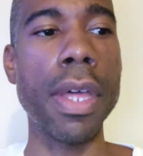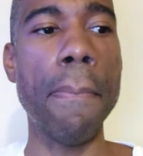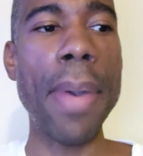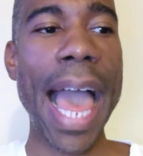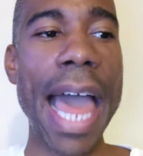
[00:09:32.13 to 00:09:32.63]

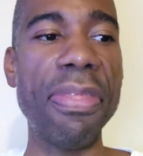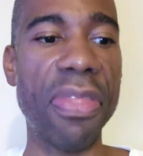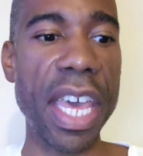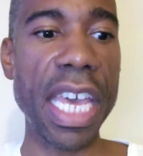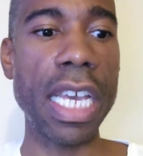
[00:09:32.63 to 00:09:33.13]
the
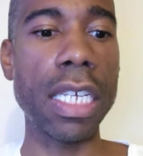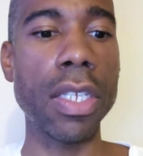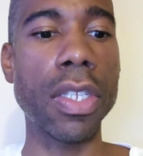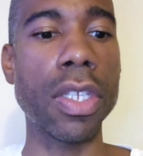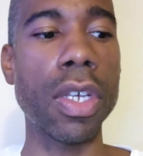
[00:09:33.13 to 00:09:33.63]
bad
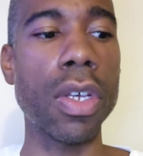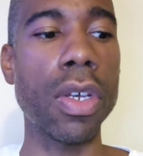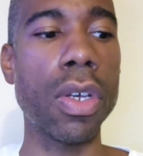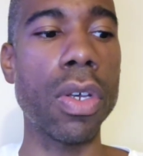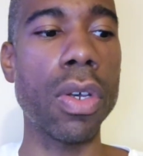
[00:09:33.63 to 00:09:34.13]
things
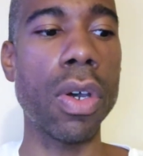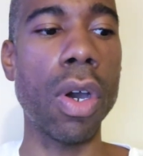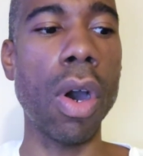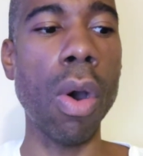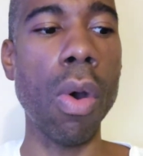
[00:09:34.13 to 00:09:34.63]

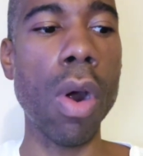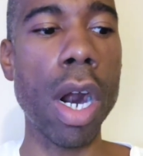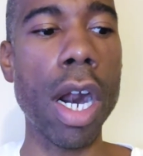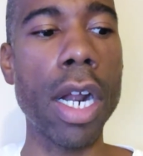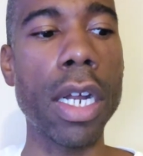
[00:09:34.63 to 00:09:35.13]

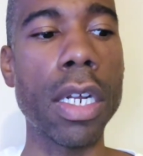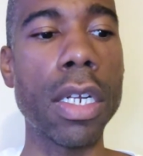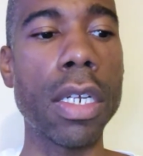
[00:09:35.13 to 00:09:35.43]
or